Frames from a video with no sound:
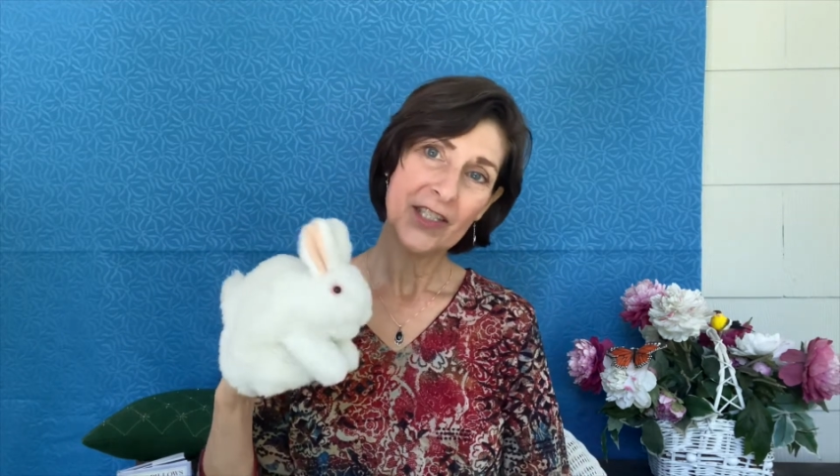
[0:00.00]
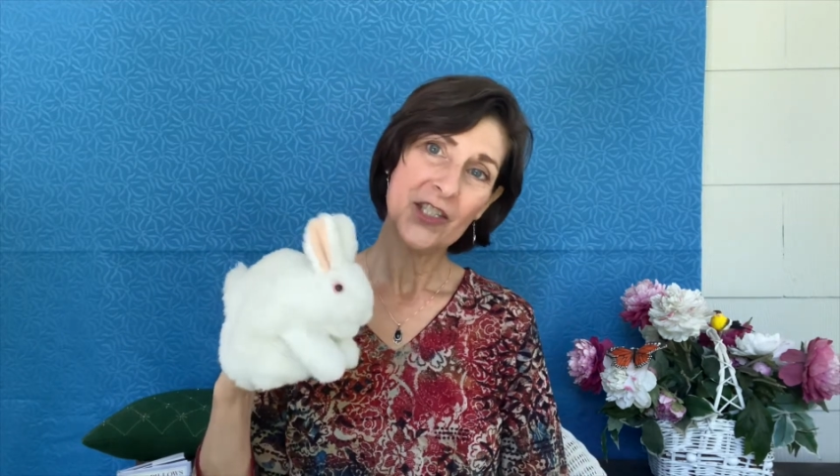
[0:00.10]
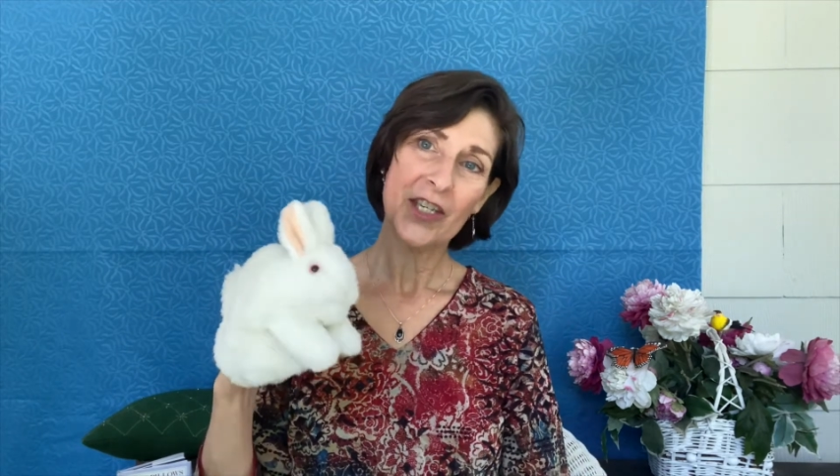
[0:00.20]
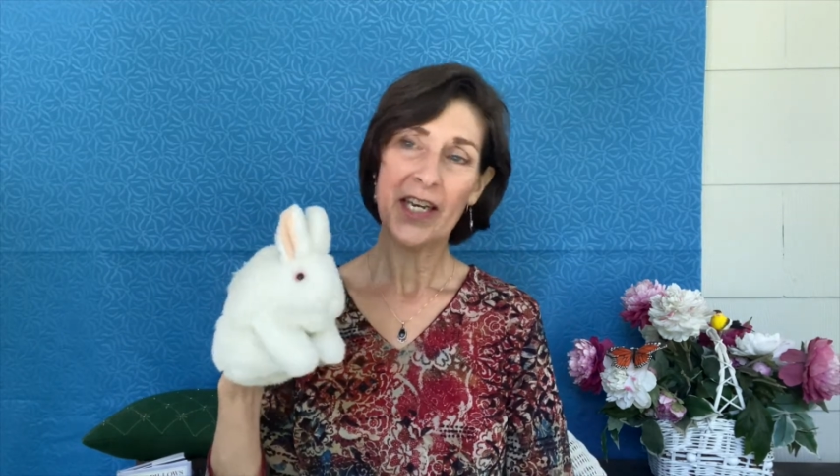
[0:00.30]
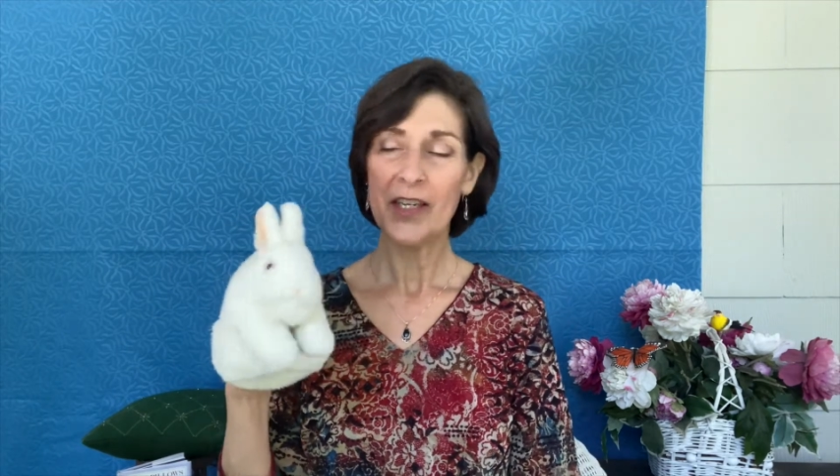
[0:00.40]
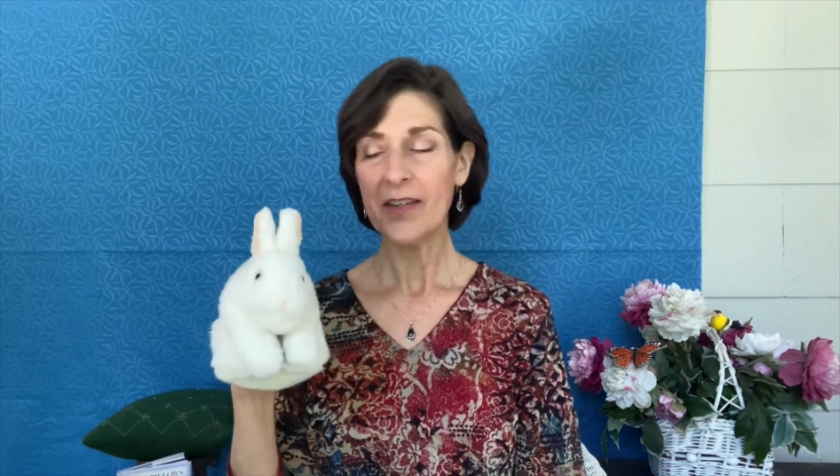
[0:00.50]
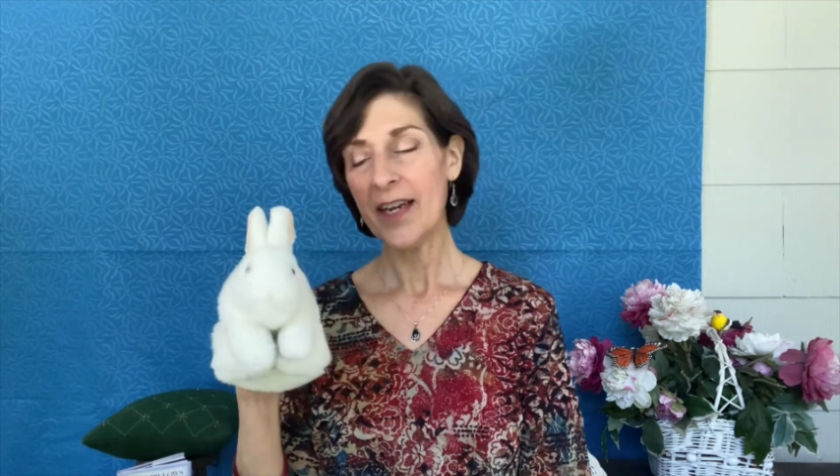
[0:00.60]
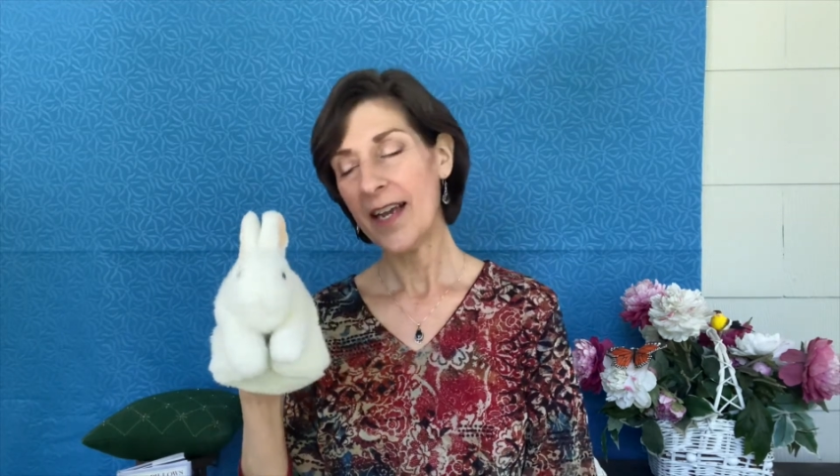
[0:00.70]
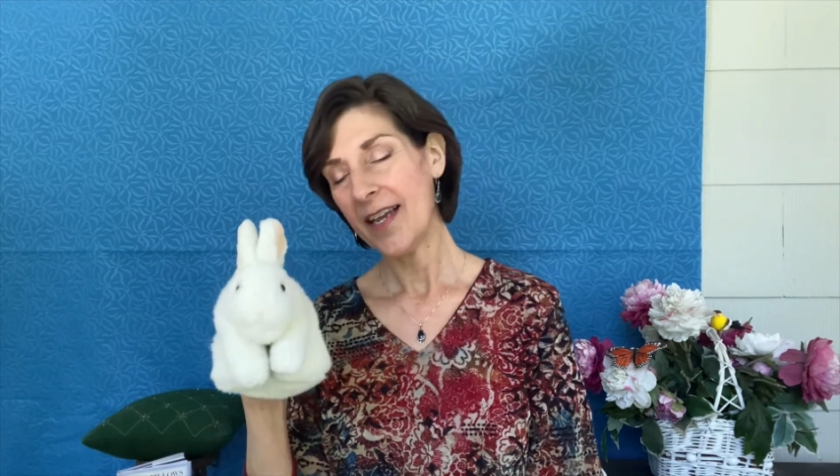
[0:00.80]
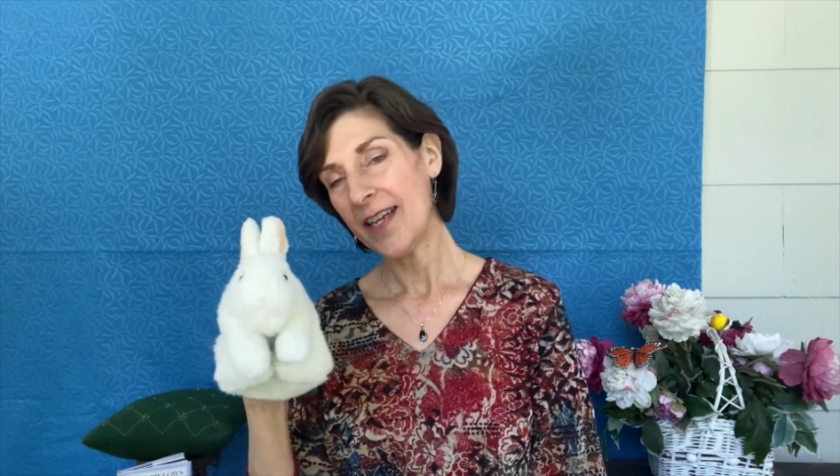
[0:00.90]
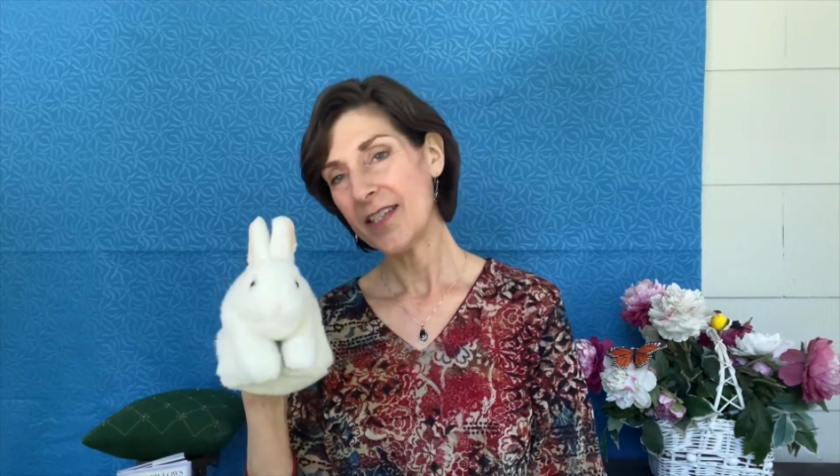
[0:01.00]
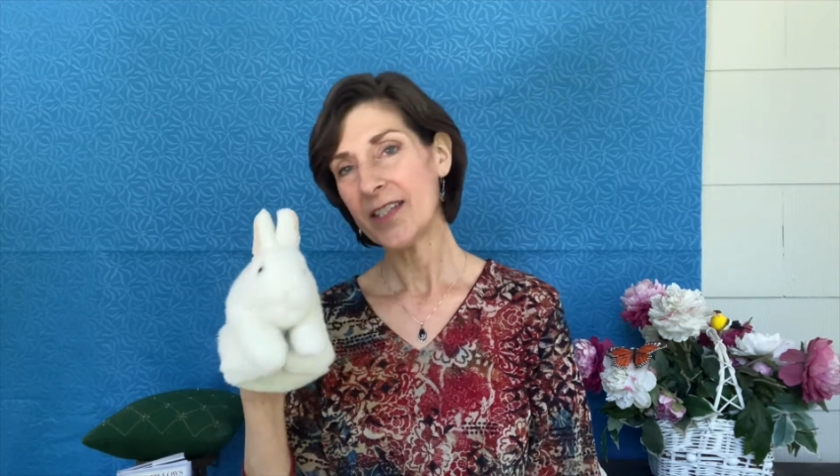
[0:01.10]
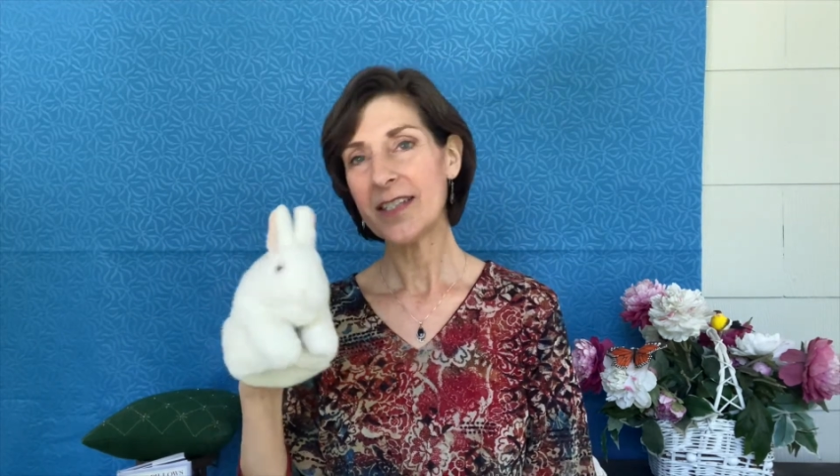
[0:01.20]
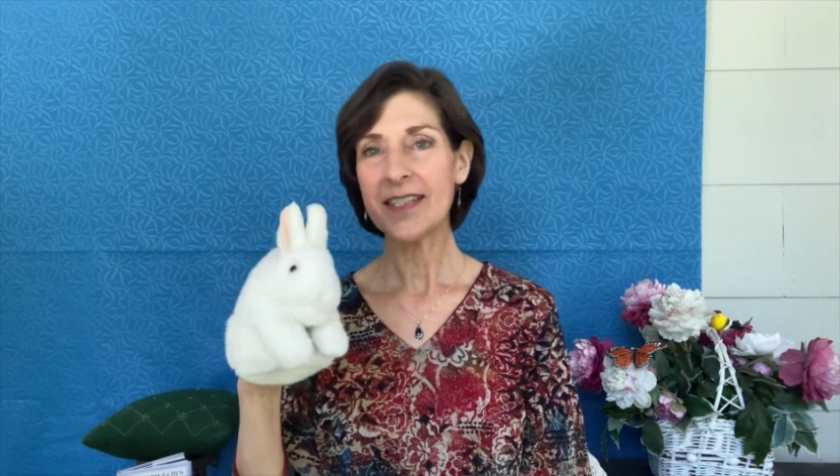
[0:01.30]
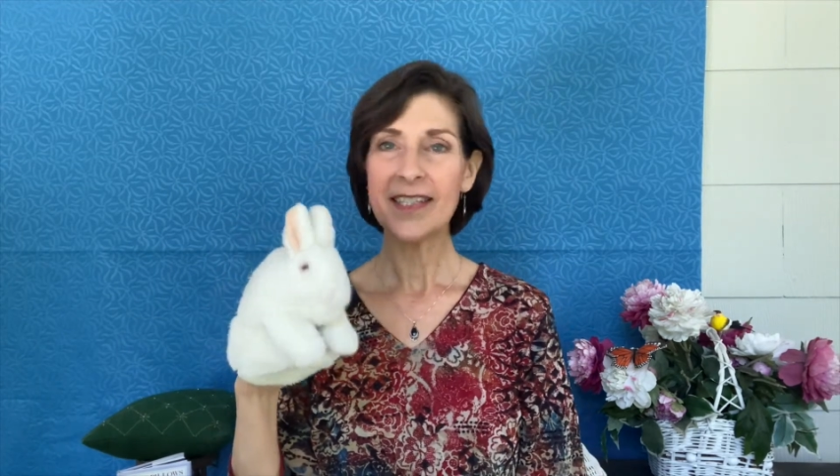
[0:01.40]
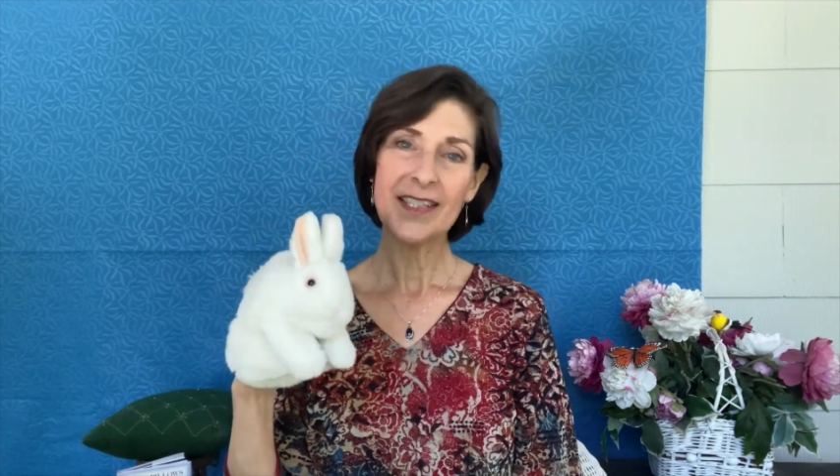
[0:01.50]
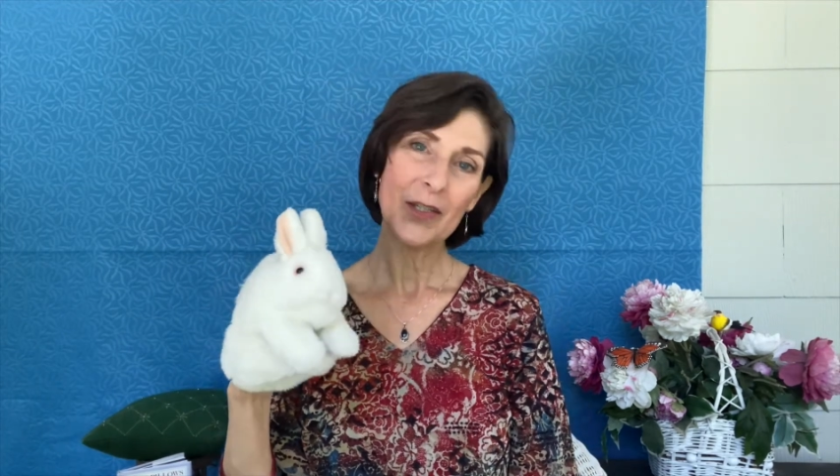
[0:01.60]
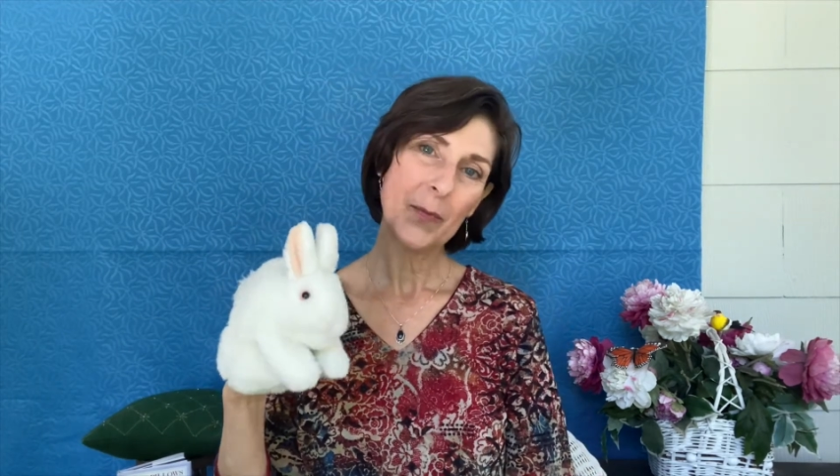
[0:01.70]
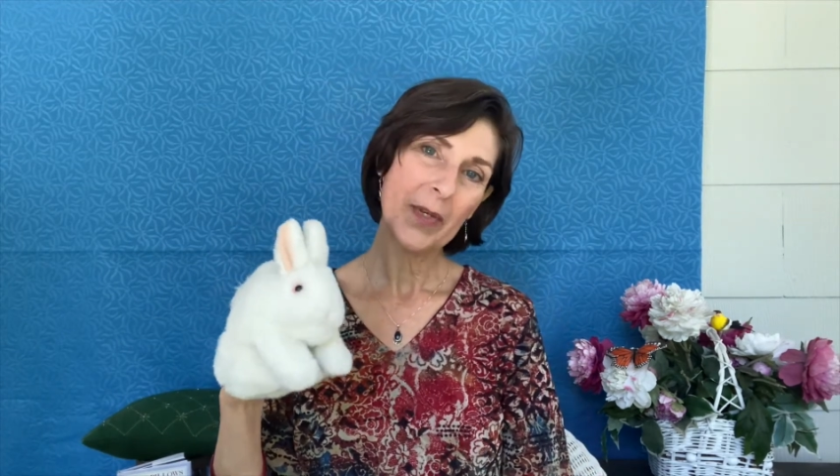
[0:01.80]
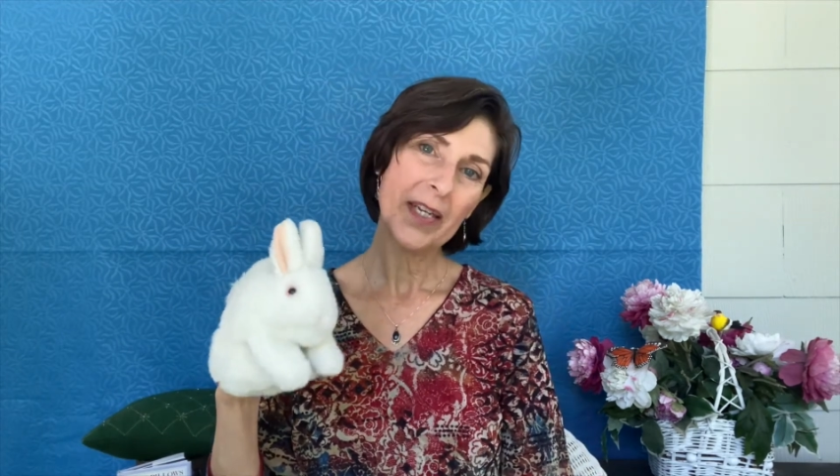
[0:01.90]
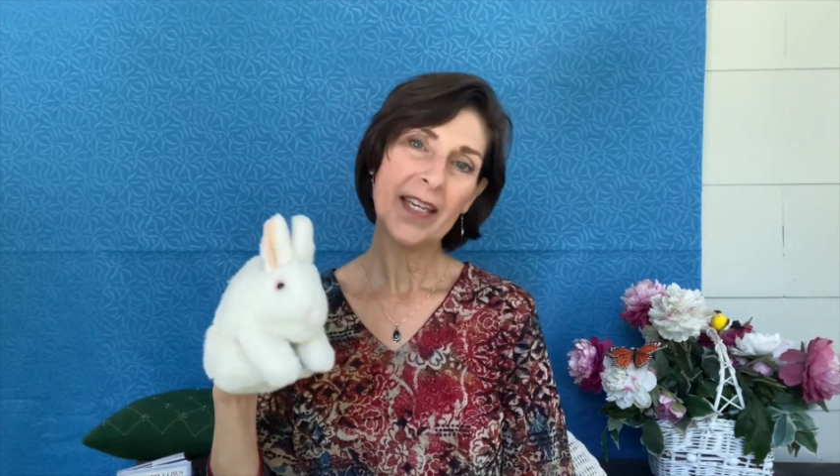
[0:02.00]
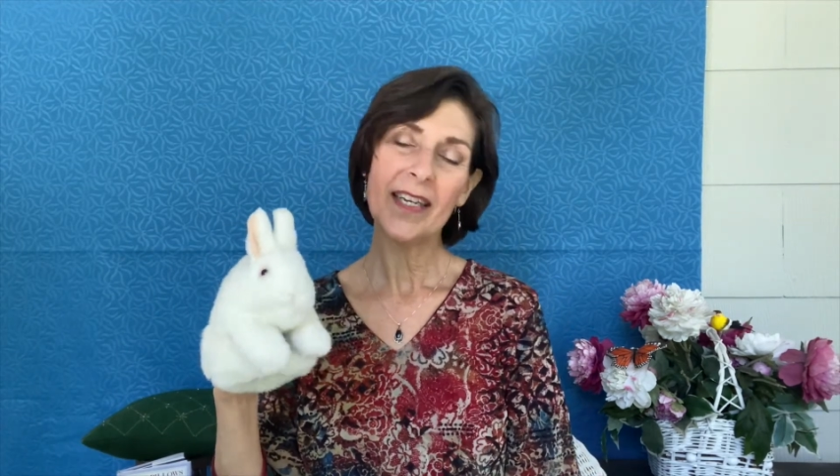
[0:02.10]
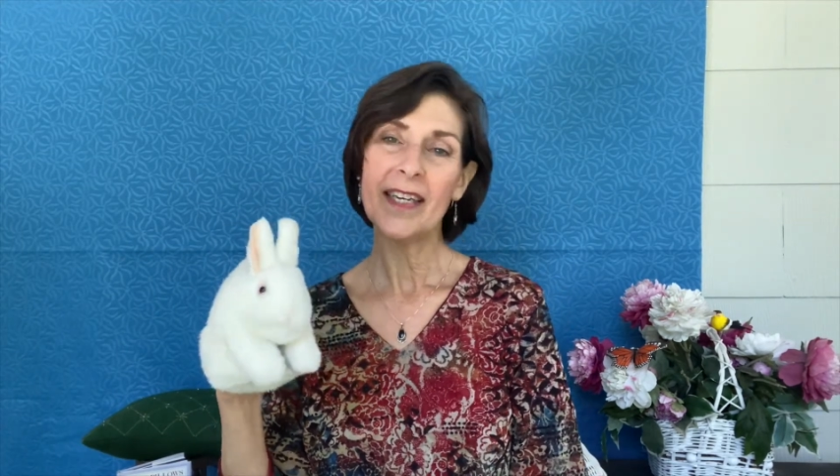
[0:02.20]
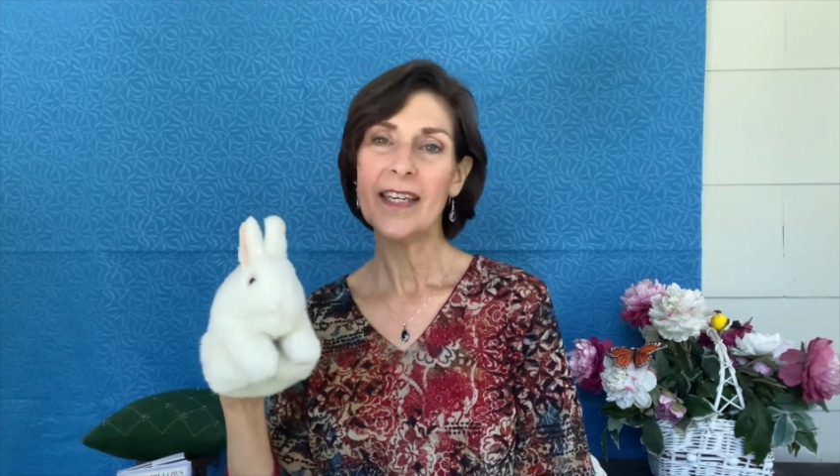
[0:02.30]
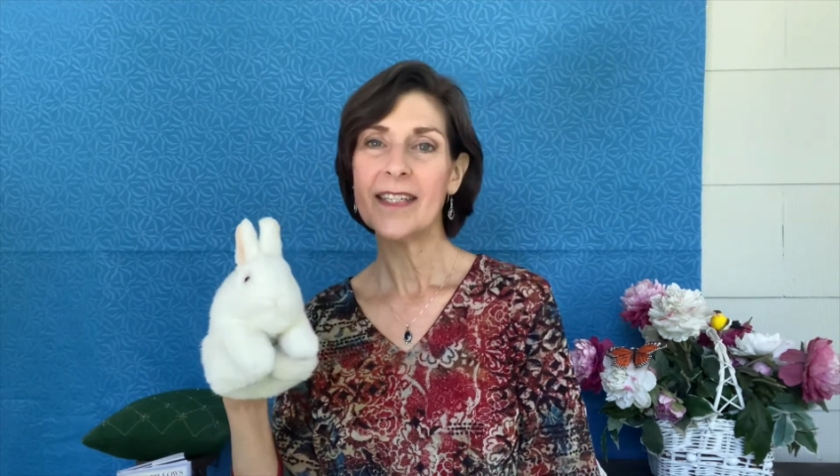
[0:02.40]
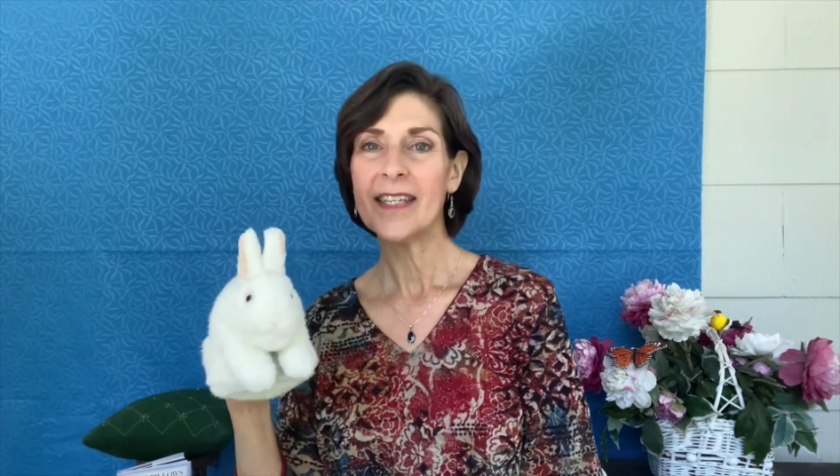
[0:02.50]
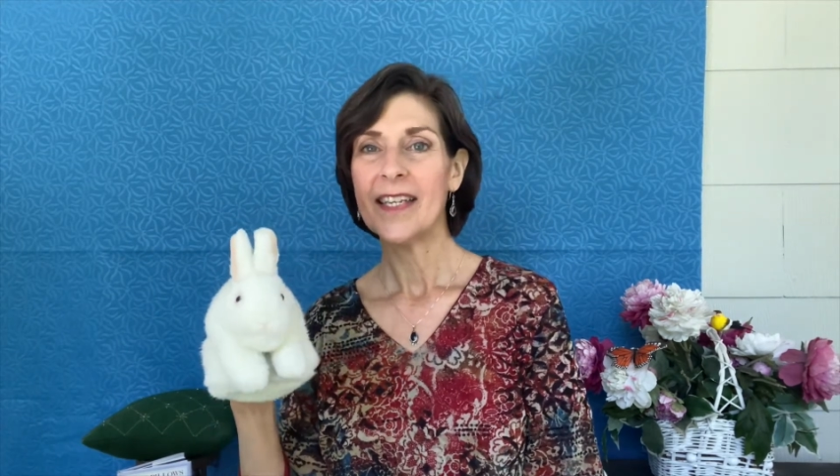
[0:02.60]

Shake your head just a little bit.